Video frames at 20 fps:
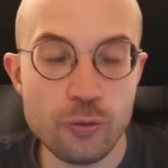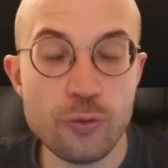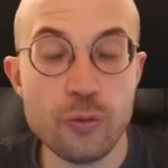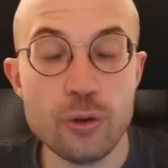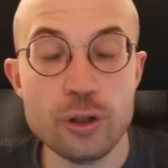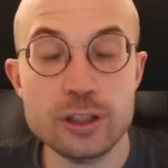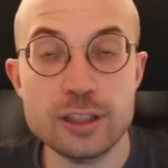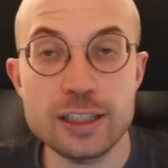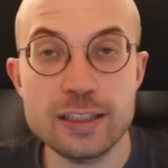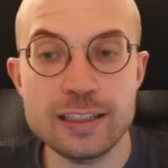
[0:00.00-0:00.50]

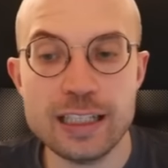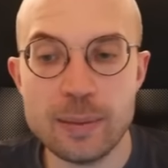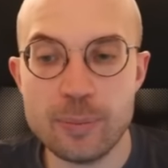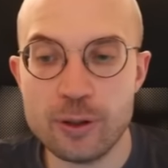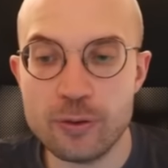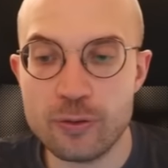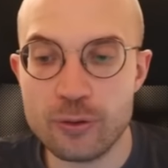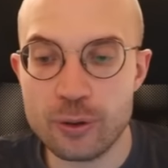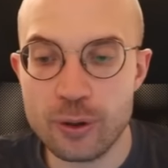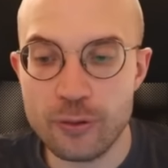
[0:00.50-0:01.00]
forcing them
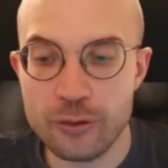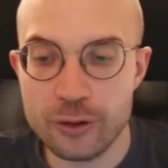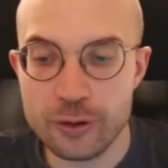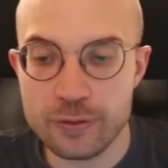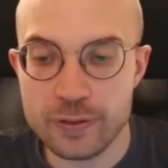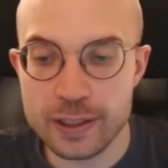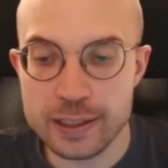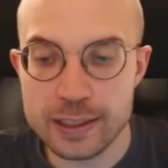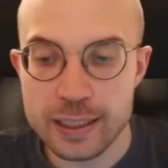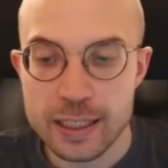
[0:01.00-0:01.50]
in front
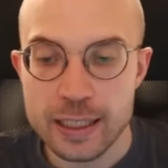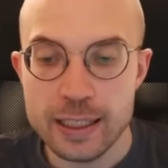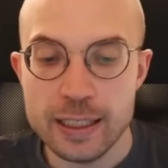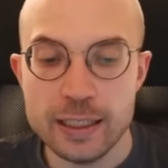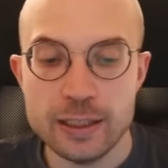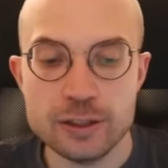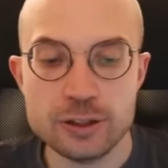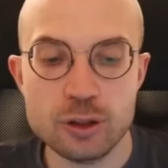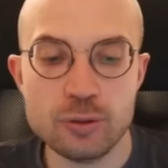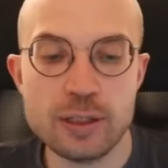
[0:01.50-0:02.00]
of it
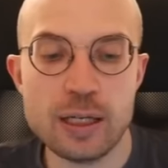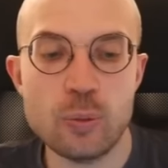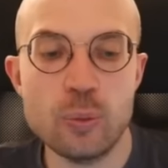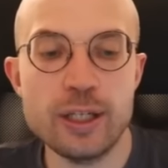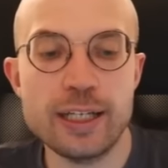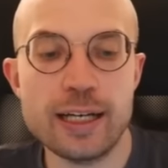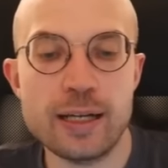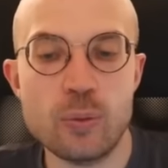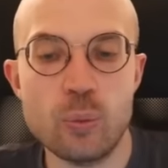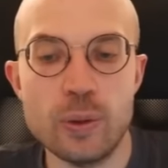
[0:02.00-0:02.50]
so that
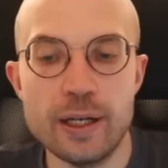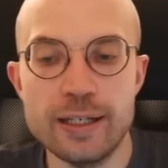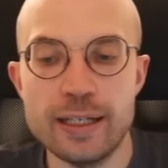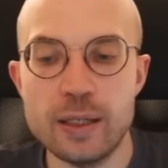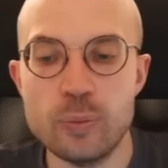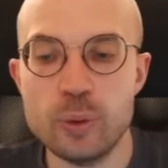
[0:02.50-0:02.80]
we can win.